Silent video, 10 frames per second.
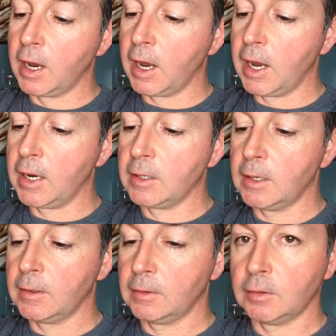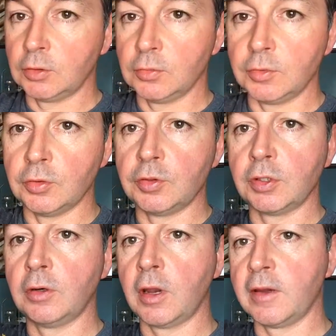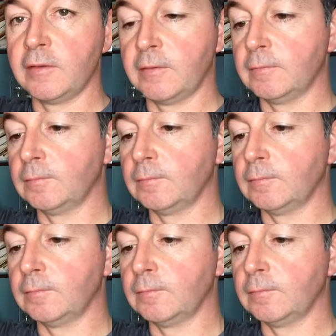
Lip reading: and using your knife,